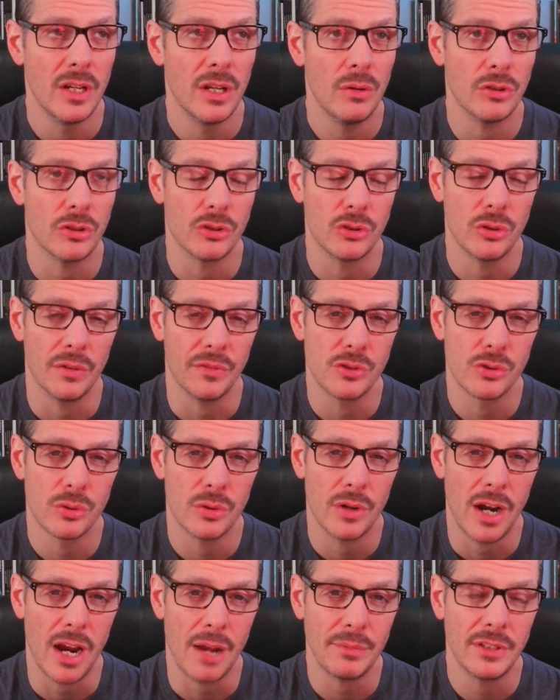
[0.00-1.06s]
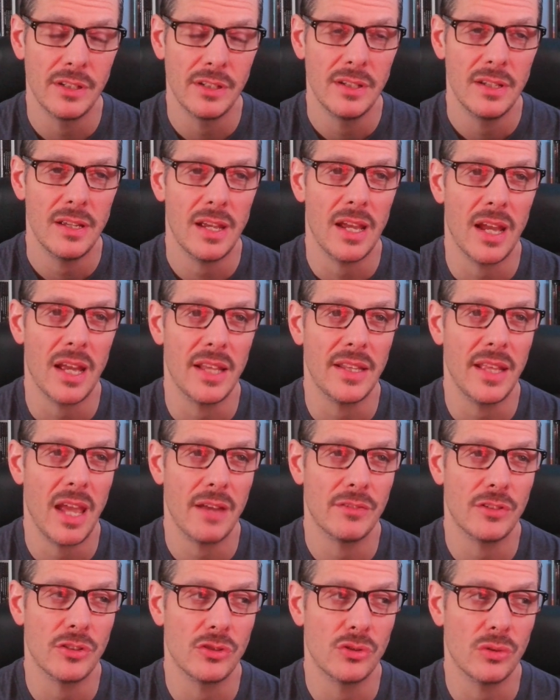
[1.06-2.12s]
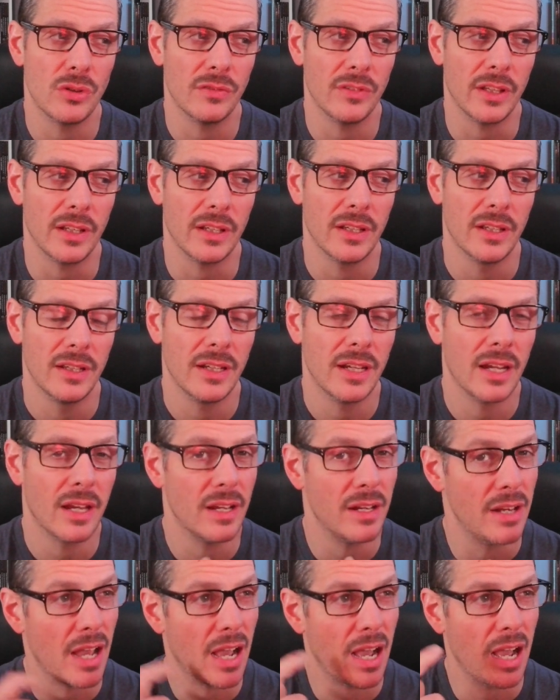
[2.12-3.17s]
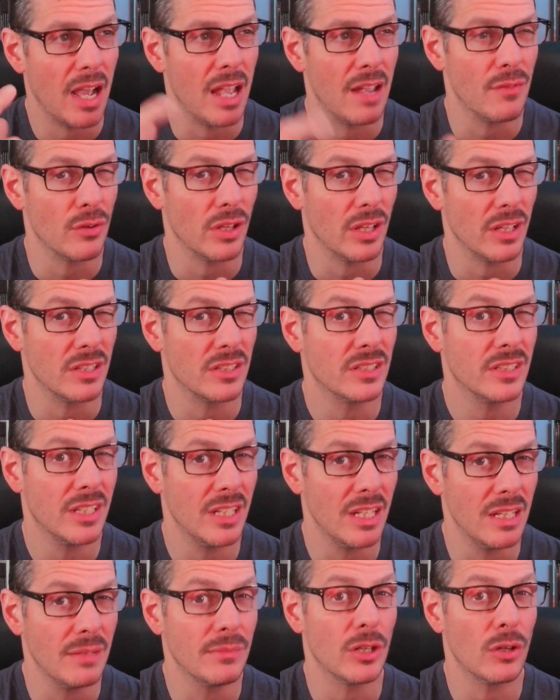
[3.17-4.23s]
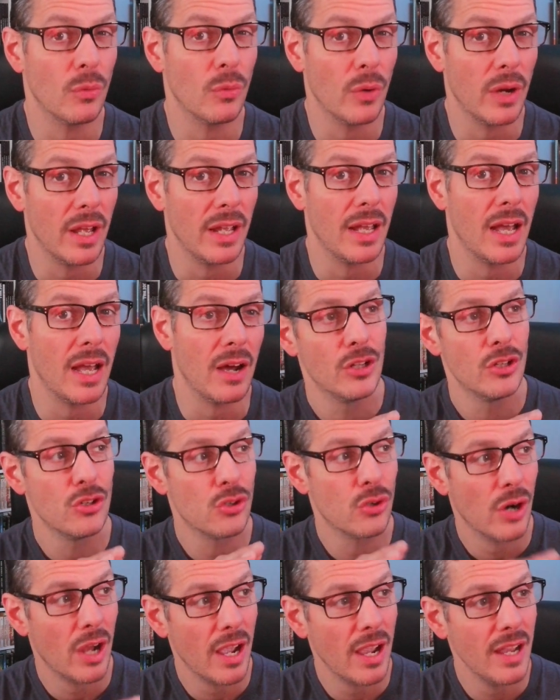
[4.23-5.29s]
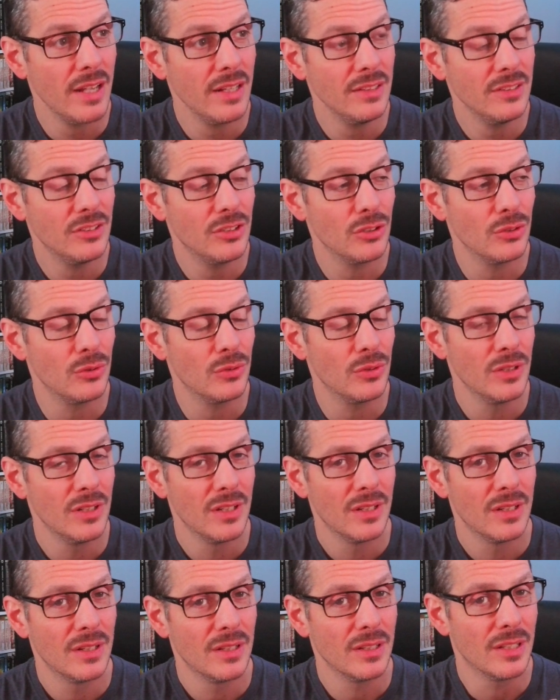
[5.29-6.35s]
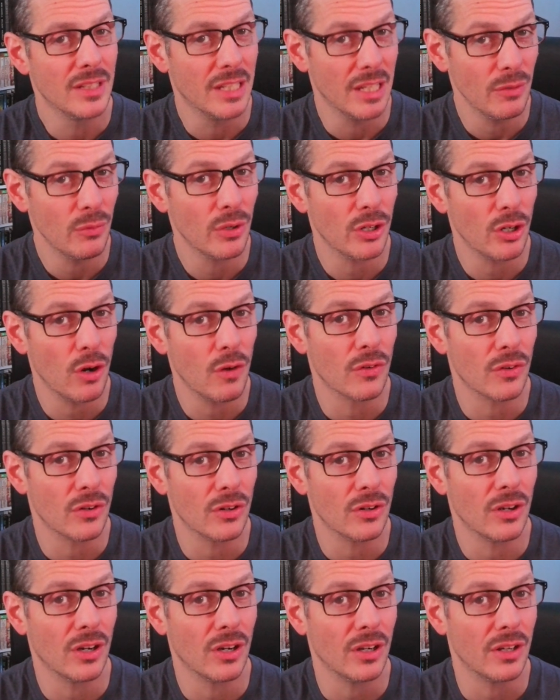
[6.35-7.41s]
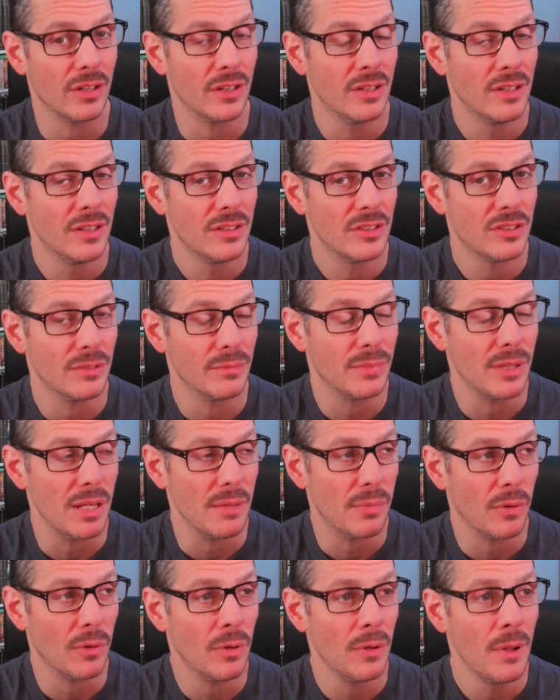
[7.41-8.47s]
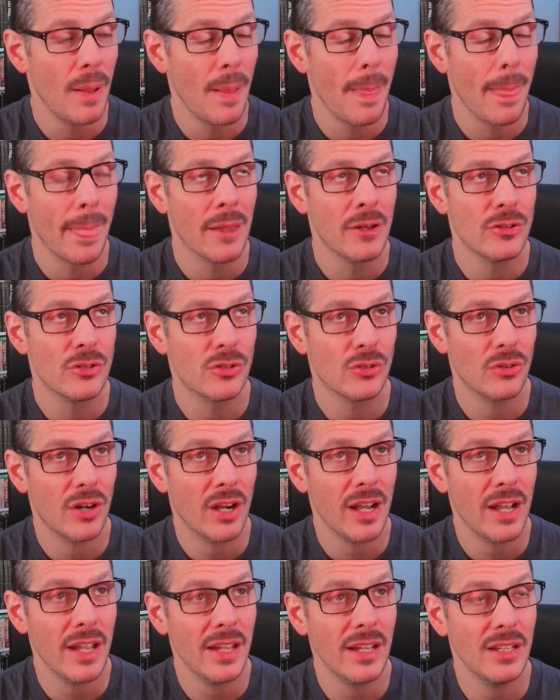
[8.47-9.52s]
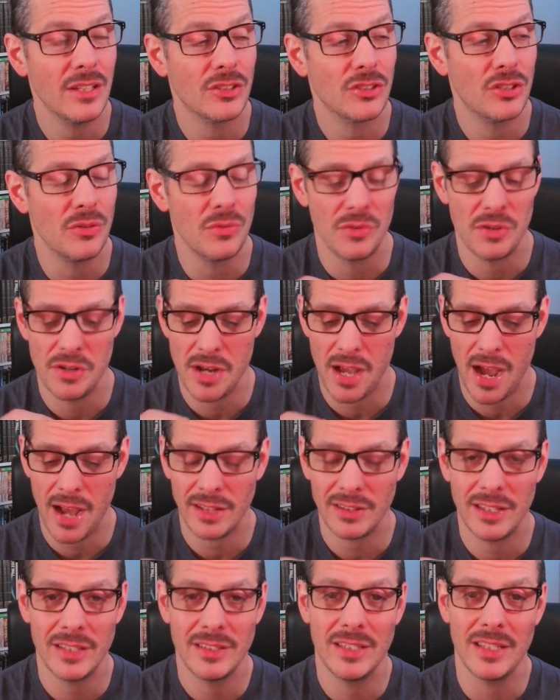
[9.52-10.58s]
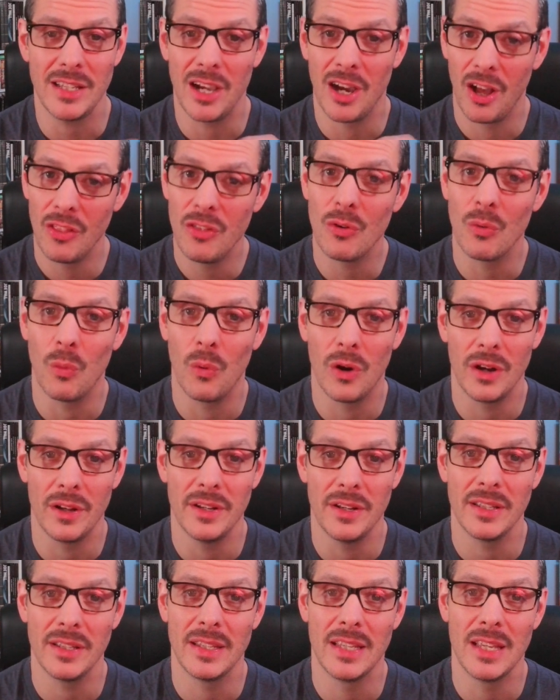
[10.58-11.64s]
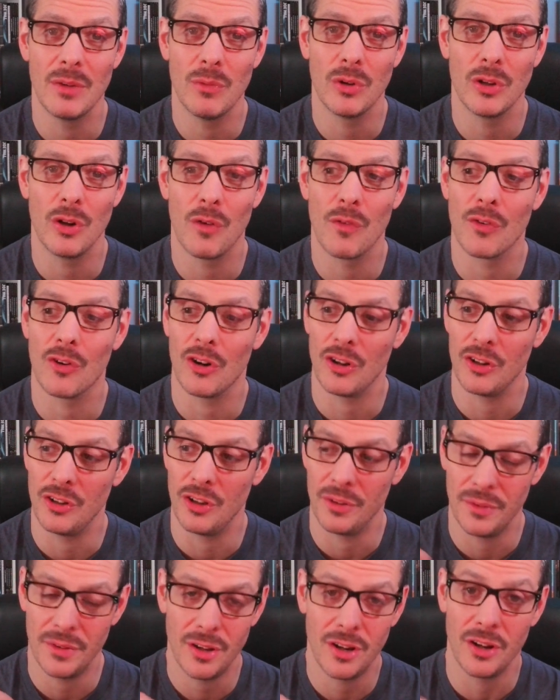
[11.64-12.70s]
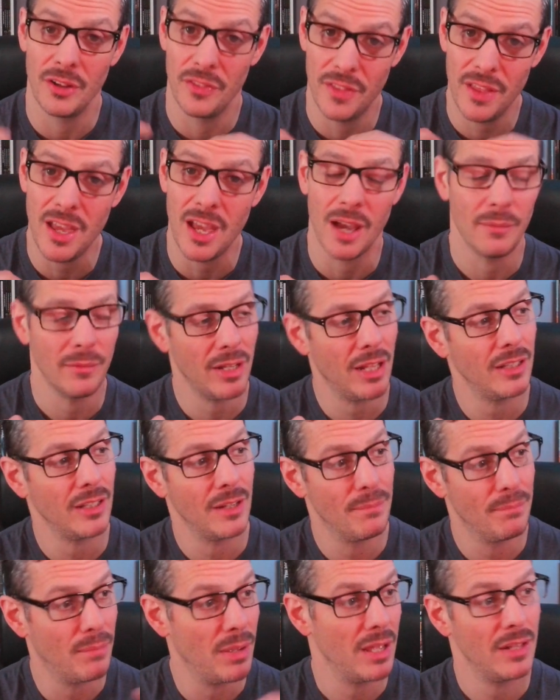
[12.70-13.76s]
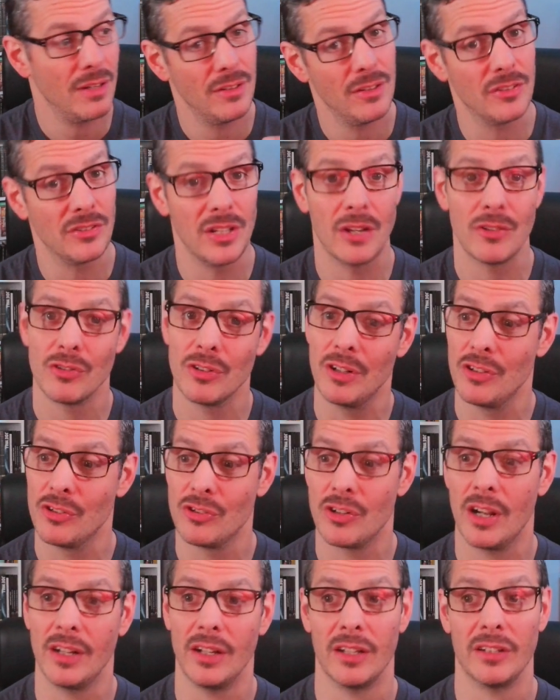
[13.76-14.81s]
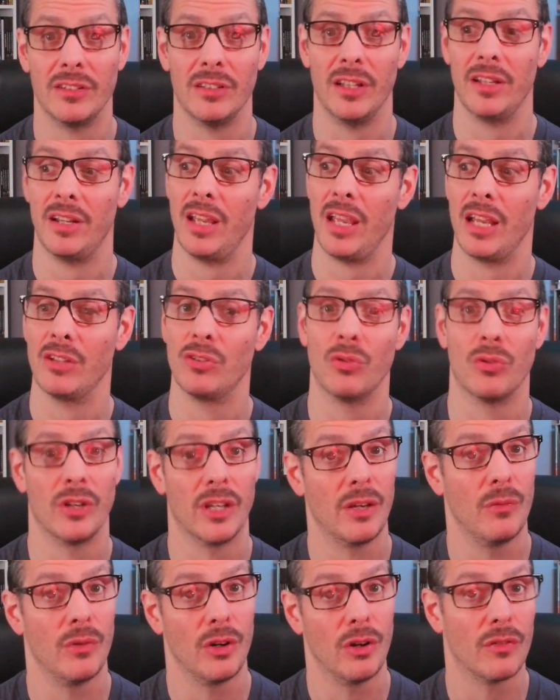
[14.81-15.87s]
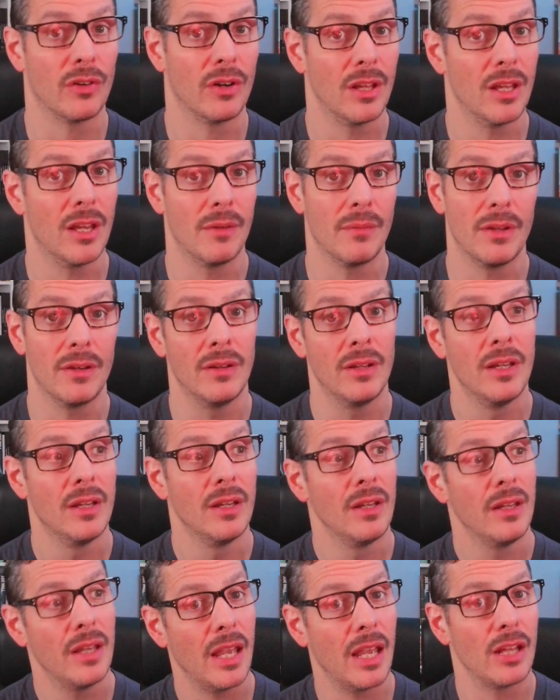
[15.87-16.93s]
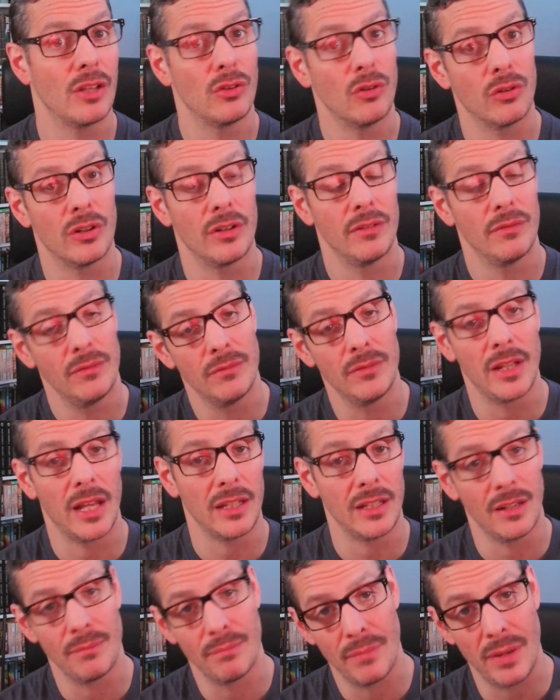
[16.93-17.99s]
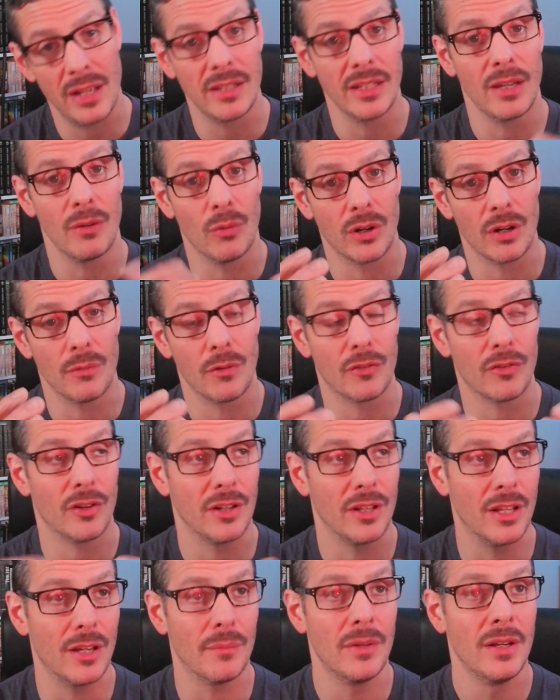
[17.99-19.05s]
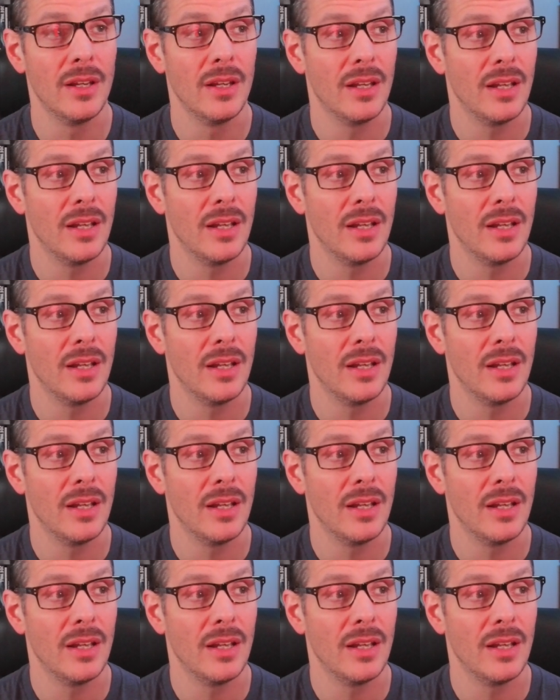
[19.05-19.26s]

When they're sort of trapped and they have to sort of like connive or like scheme their way out, trying to get one over on some people trying to not let the other one get one over on on them. Not let Ben is not is trying not to let Antor get one over on him, and Antor not let Ben get one over on him.